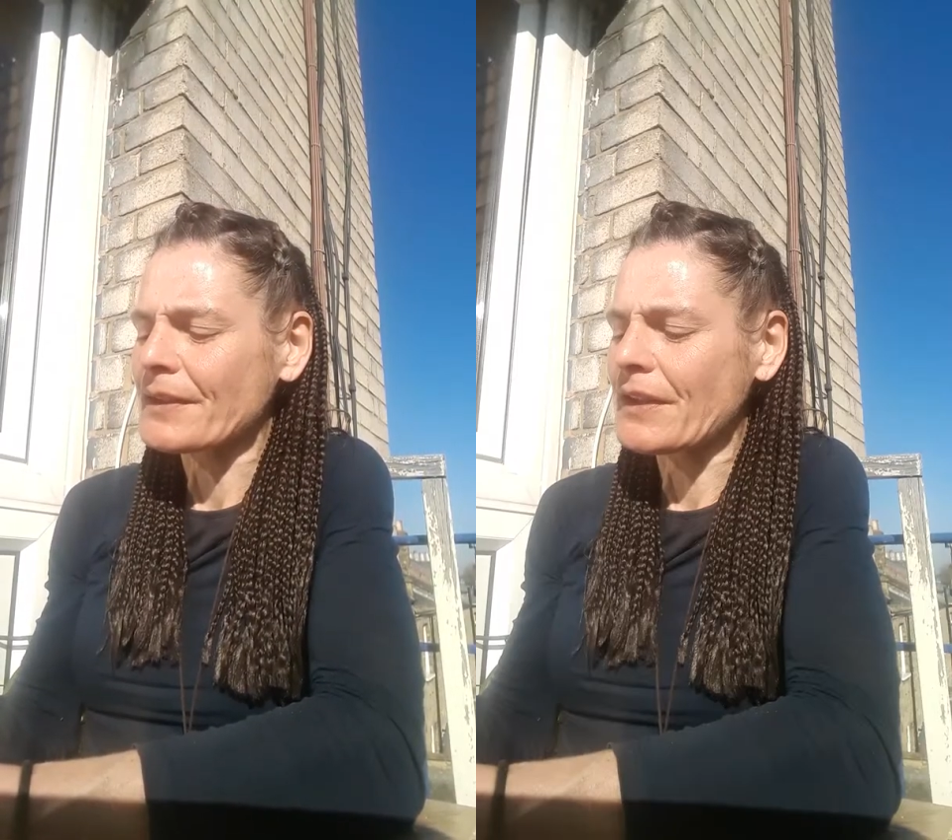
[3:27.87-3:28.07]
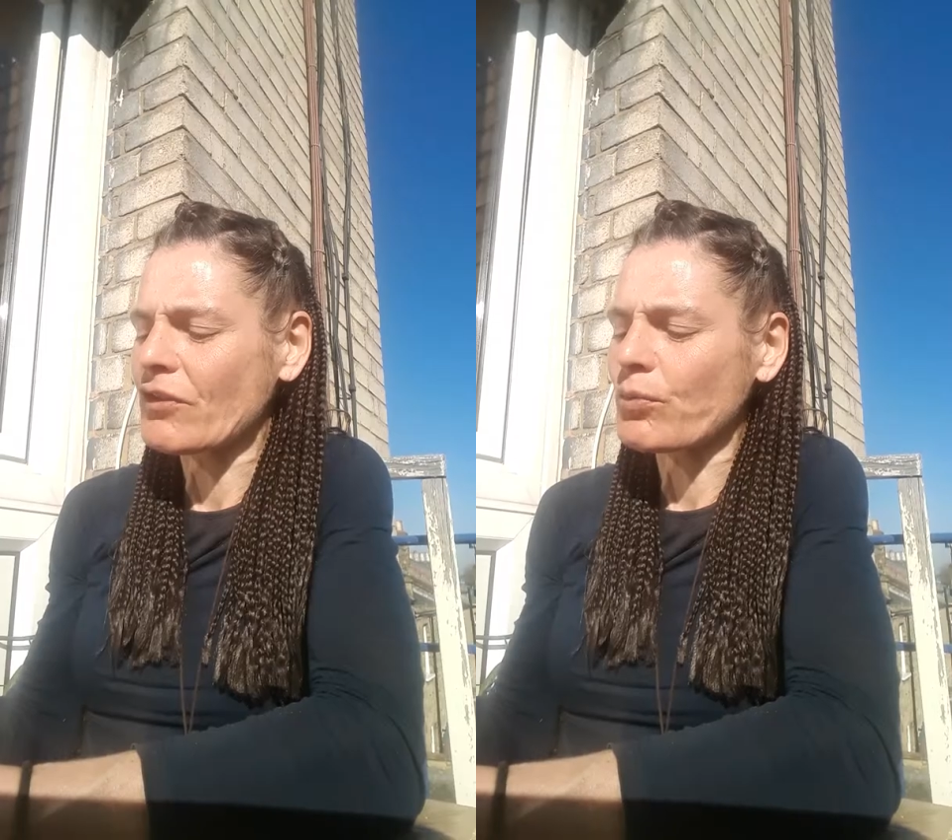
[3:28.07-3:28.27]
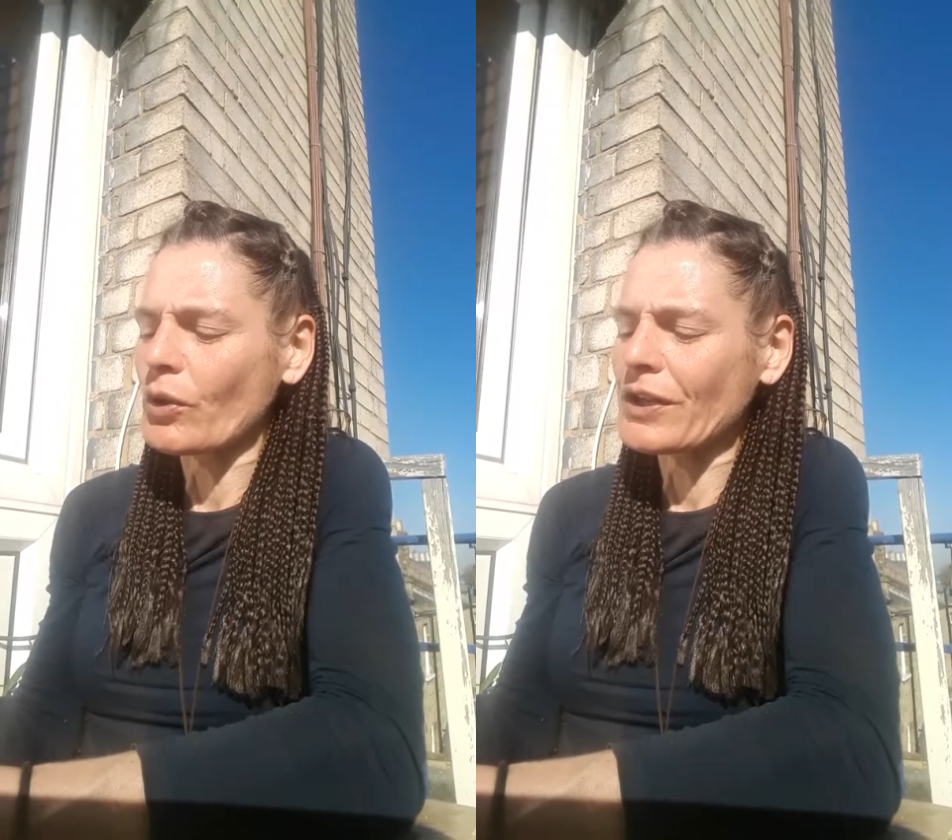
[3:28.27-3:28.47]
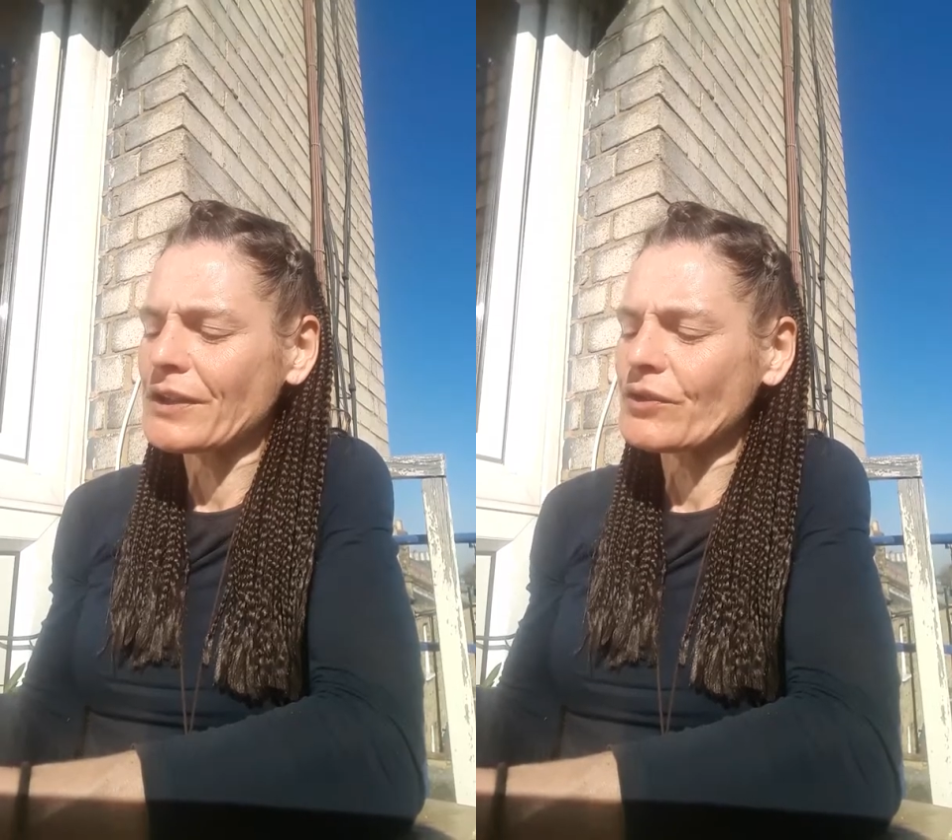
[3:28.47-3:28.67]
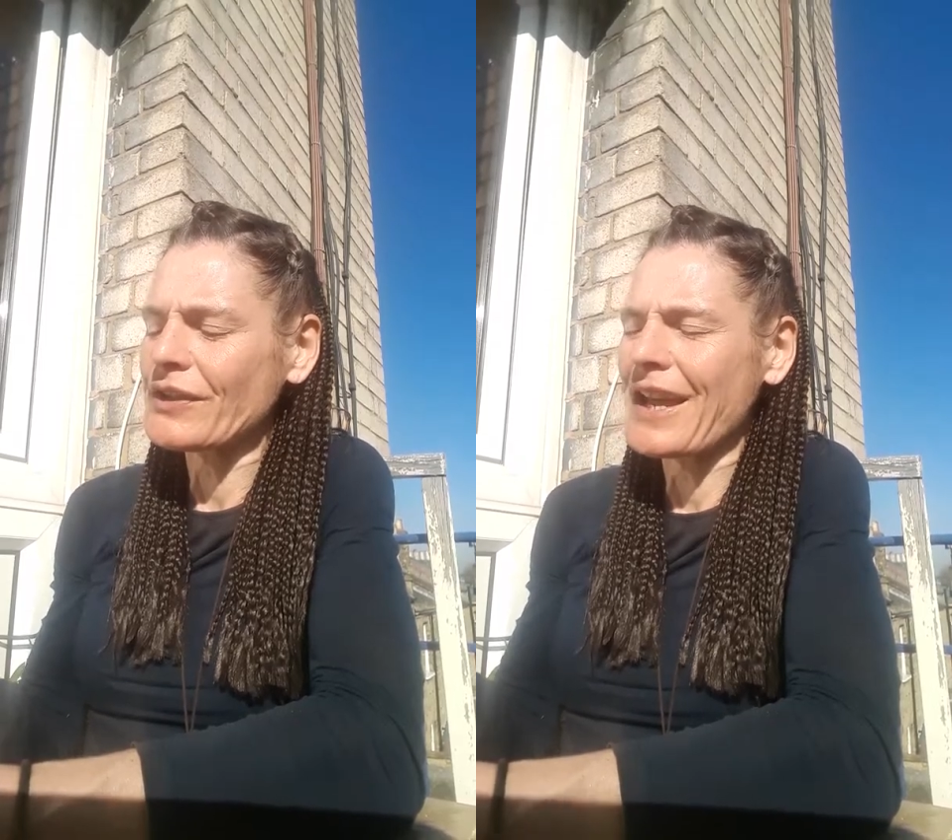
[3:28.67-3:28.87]
these
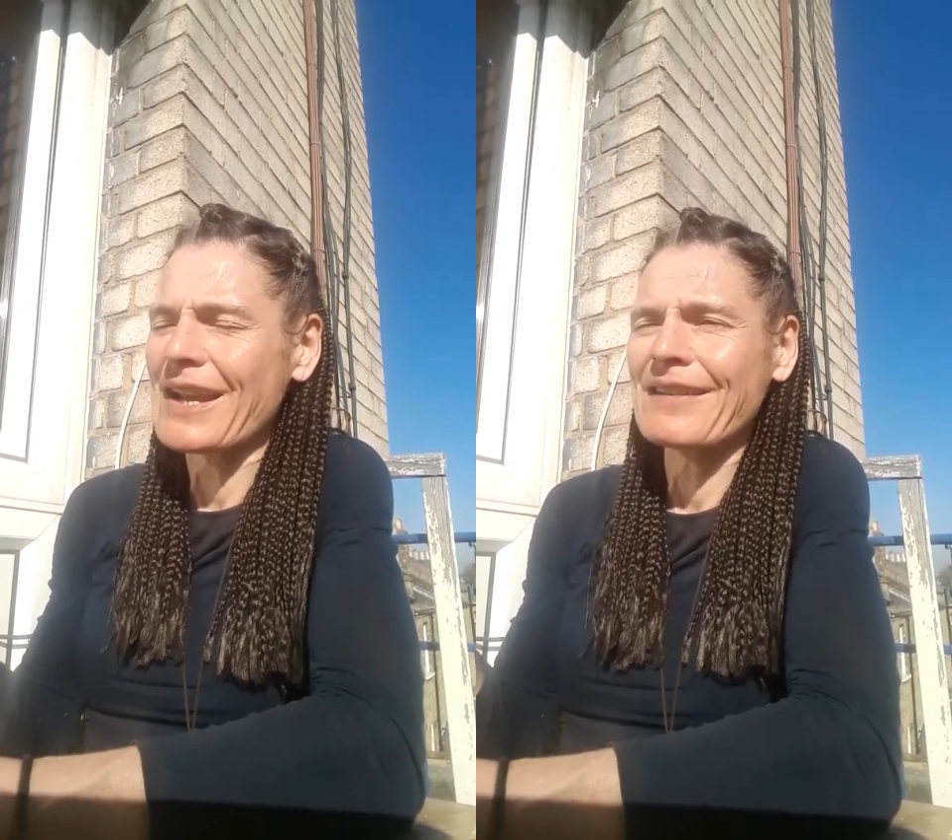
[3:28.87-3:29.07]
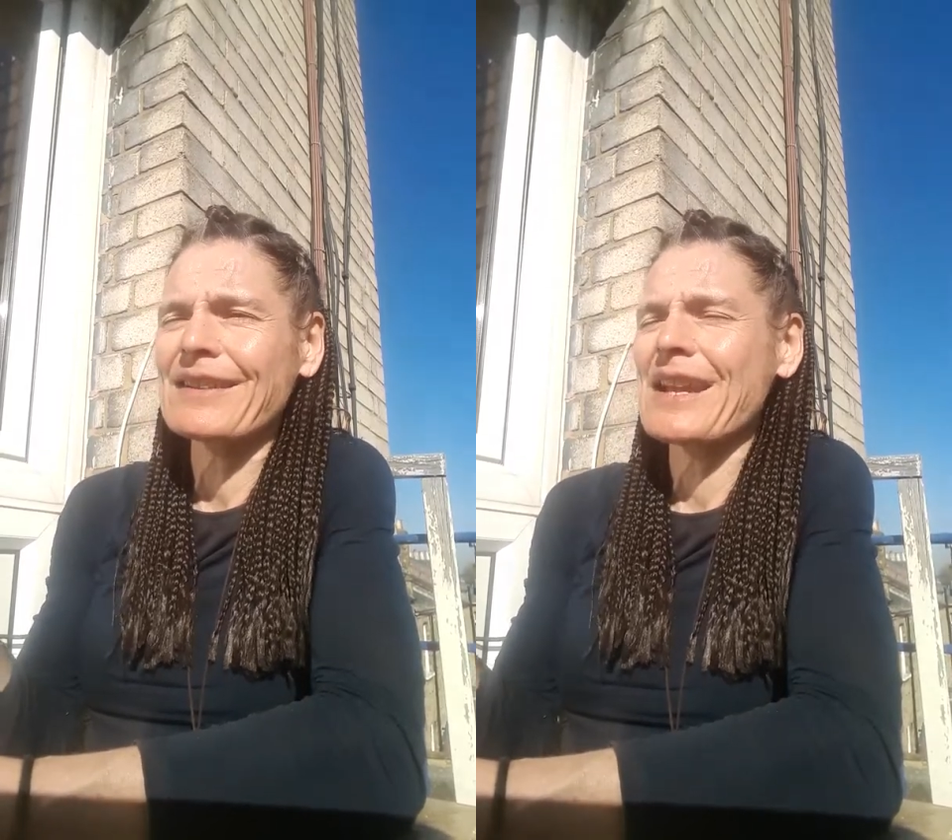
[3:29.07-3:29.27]
100 days,